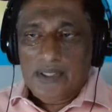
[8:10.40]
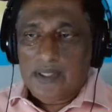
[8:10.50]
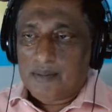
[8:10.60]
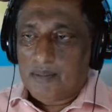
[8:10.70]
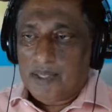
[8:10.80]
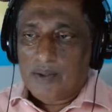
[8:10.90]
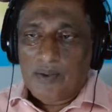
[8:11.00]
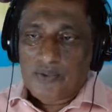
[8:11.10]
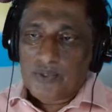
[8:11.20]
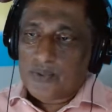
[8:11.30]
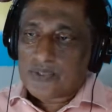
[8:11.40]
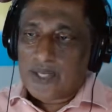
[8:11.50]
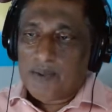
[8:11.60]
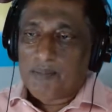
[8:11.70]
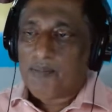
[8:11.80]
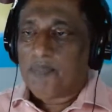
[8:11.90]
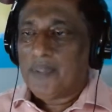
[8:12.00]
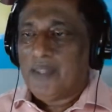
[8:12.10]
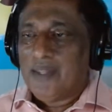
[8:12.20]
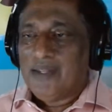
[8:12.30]
it may cause you some
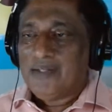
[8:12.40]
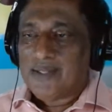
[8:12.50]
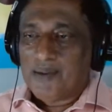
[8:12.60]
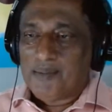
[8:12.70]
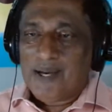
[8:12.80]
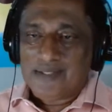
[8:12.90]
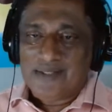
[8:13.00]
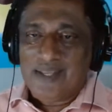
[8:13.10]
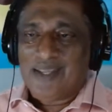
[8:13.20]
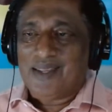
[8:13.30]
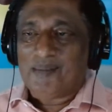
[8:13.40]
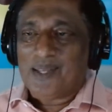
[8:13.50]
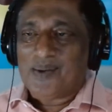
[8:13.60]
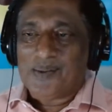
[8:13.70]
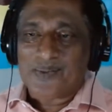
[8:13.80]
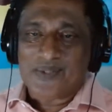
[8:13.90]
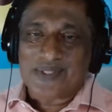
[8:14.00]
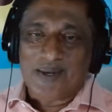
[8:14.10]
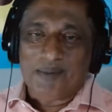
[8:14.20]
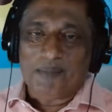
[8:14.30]
heartache. It may cause you
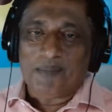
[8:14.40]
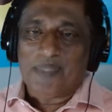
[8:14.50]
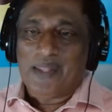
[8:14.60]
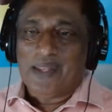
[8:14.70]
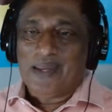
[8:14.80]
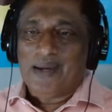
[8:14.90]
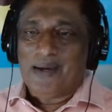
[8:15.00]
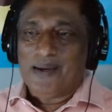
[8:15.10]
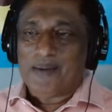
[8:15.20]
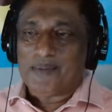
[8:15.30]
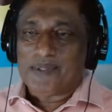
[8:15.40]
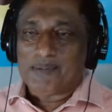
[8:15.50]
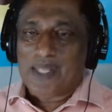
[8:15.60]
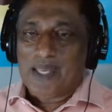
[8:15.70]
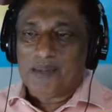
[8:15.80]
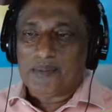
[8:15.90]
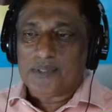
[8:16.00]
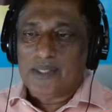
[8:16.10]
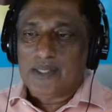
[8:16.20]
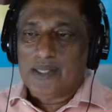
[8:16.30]
some
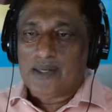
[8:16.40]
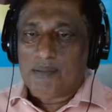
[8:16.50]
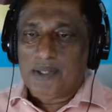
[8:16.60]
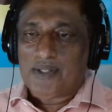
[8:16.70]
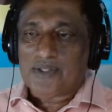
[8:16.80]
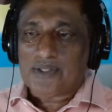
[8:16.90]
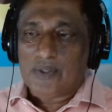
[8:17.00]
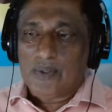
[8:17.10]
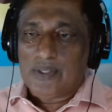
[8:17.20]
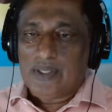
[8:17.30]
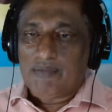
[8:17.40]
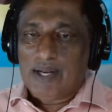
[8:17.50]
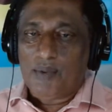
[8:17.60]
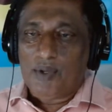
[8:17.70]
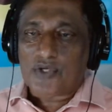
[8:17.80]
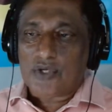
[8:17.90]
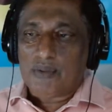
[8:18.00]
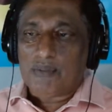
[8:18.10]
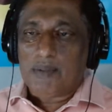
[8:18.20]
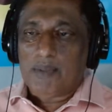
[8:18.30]
sometimes the comments or the
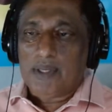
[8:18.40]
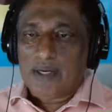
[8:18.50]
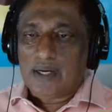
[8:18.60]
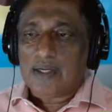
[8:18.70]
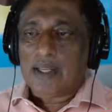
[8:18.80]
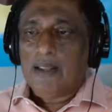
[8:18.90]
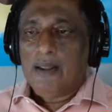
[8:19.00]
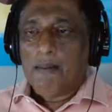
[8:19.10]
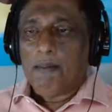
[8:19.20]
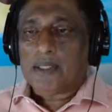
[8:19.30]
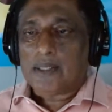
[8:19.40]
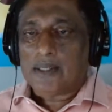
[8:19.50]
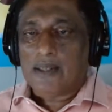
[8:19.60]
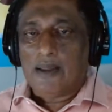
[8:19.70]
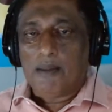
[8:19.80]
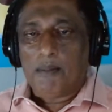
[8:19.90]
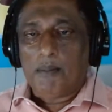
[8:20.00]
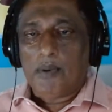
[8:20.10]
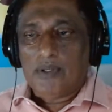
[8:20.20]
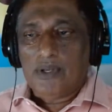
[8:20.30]
evaluation may be hard, but
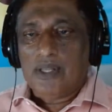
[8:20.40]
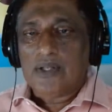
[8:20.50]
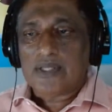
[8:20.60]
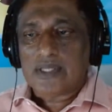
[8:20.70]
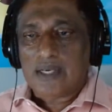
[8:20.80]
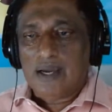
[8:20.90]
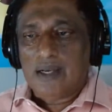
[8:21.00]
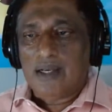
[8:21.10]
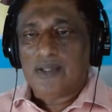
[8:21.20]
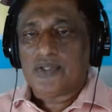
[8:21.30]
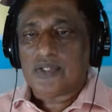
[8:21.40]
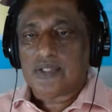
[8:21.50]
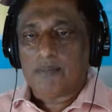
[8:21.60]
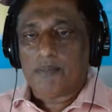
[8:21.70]
what you need is an honest